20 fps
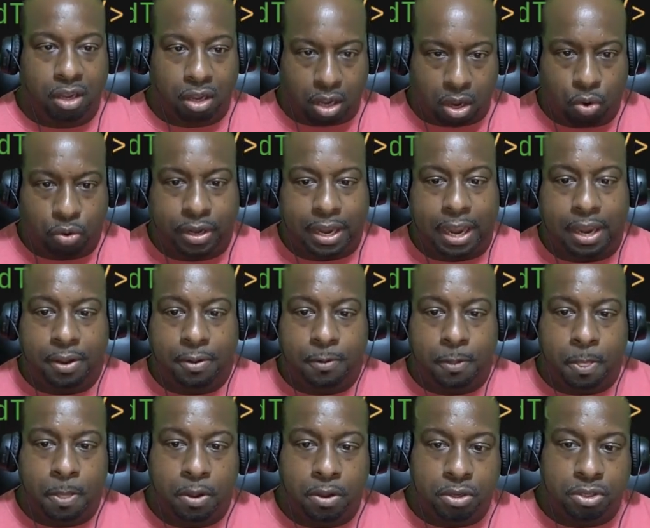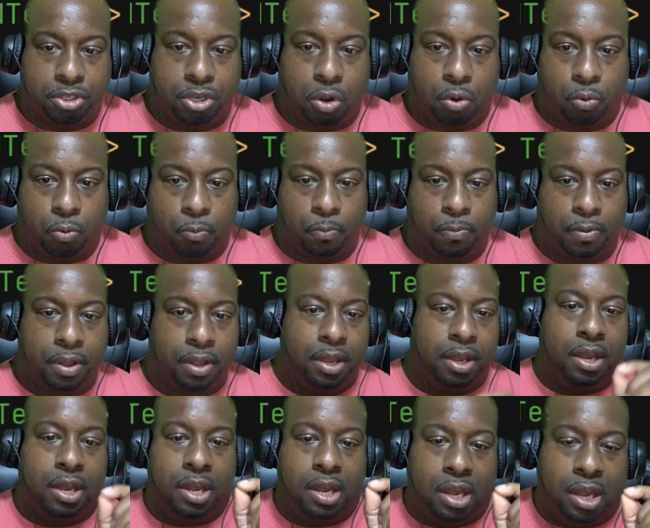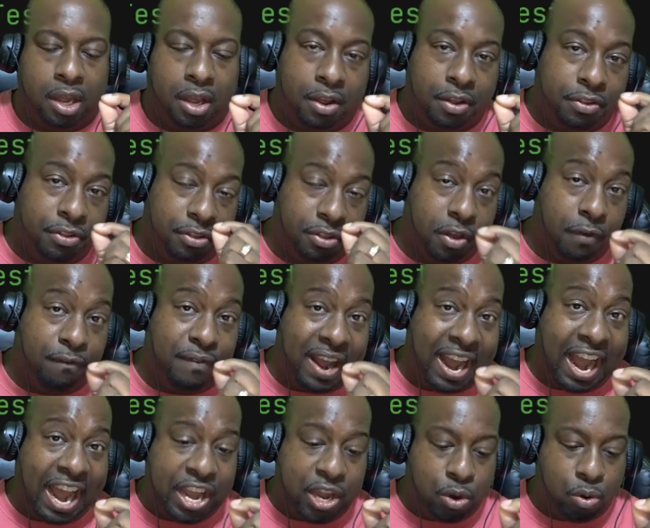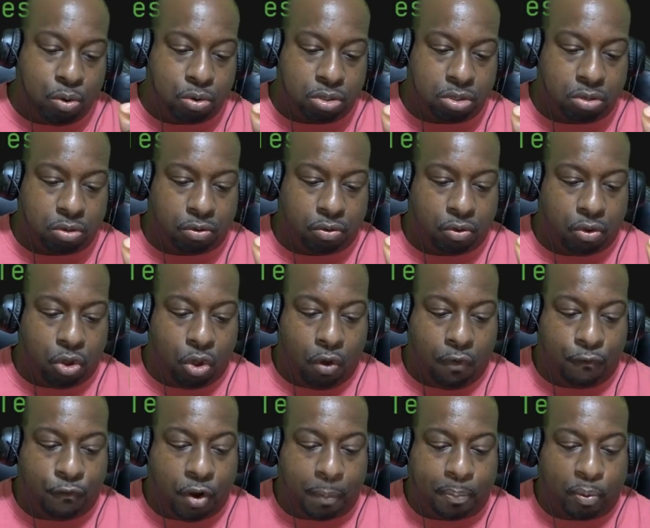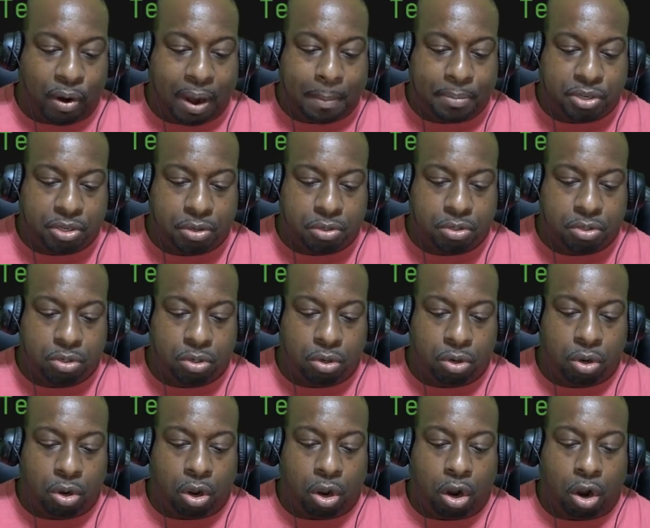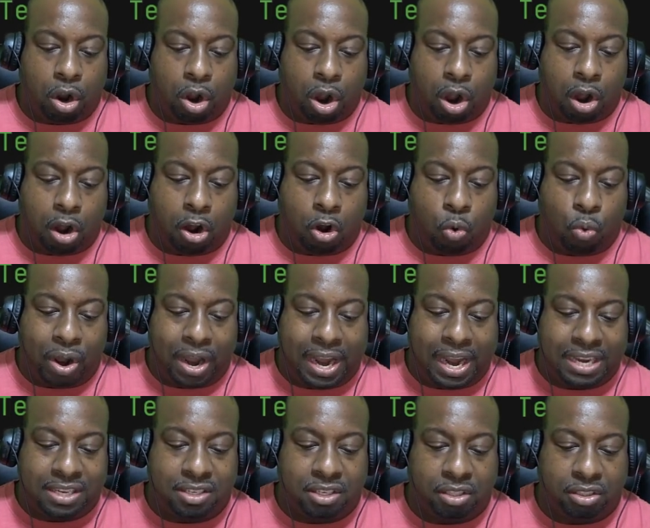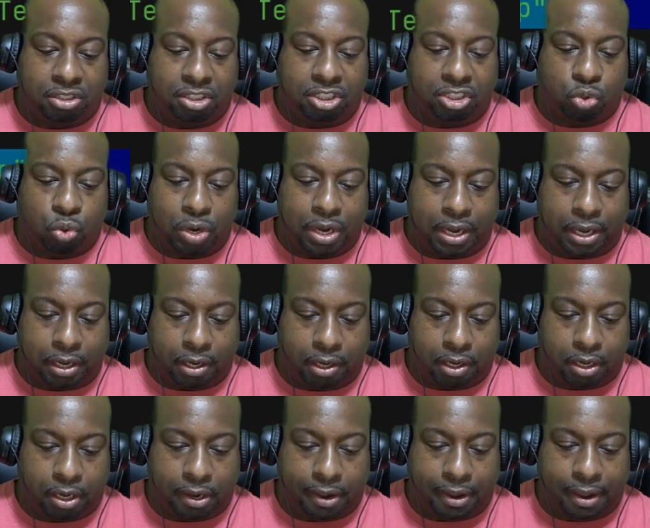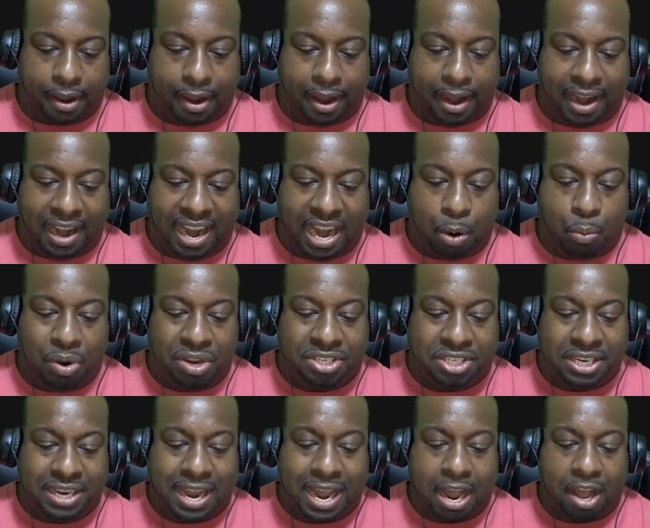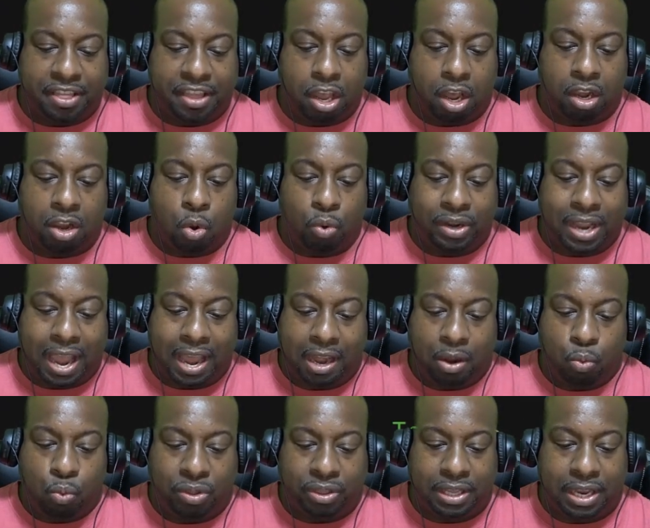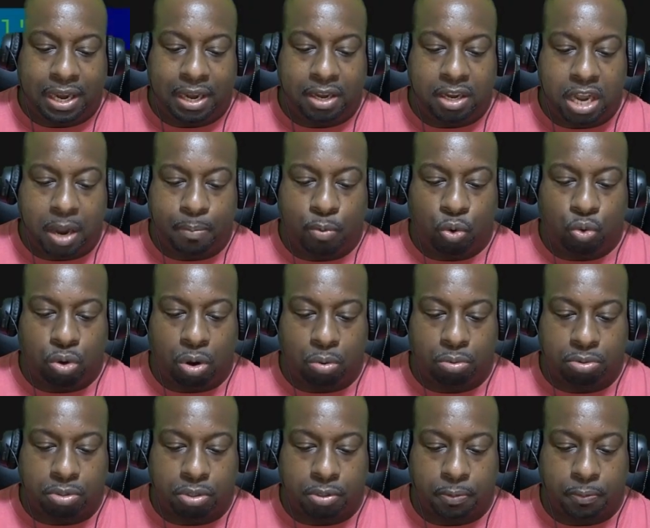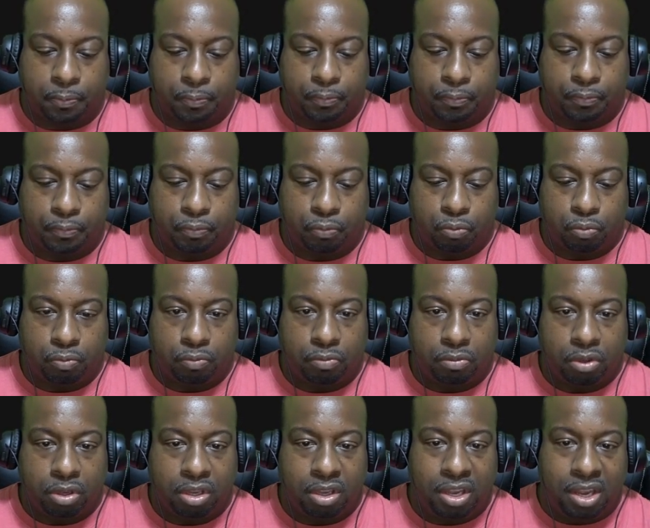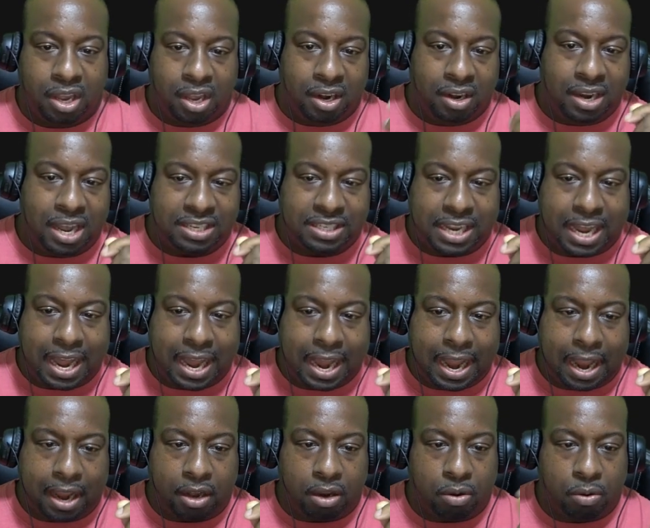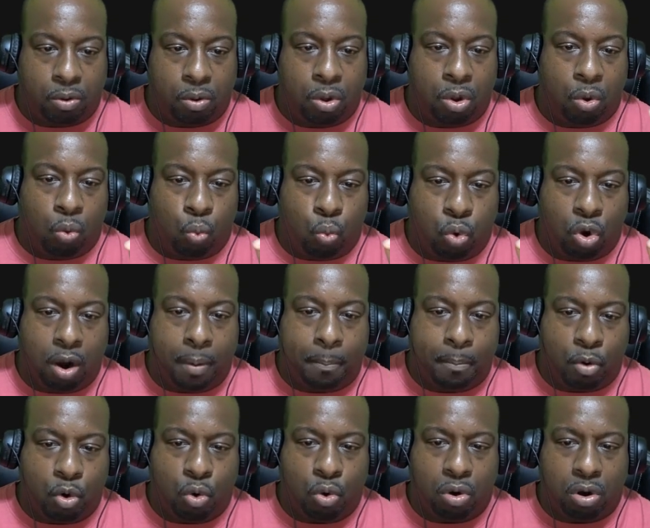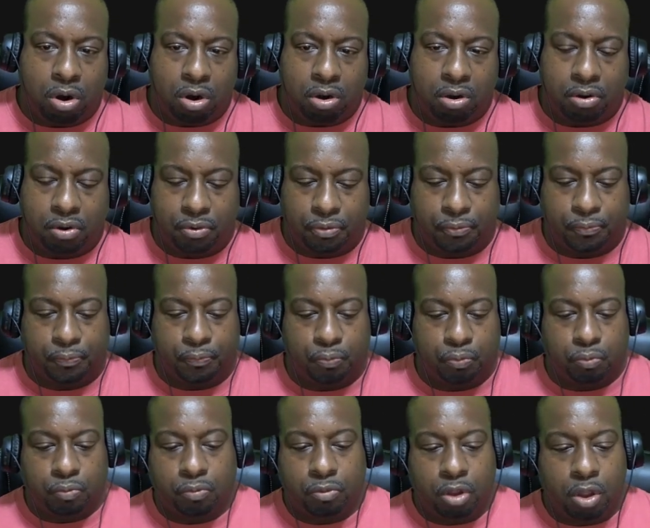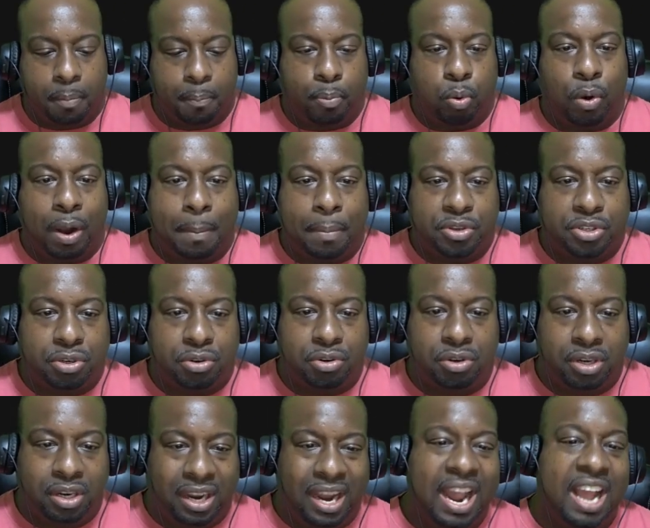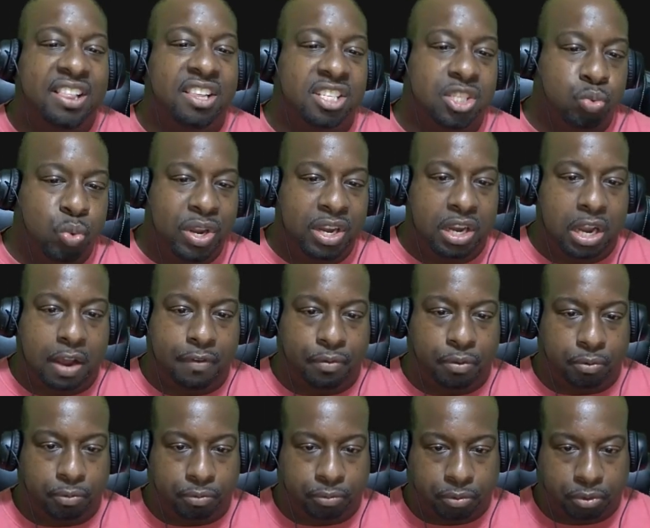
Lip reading: Okay, so the values for parameters are always string, and we see how they're located within double quotes. Let's add one more parameter at the suite level.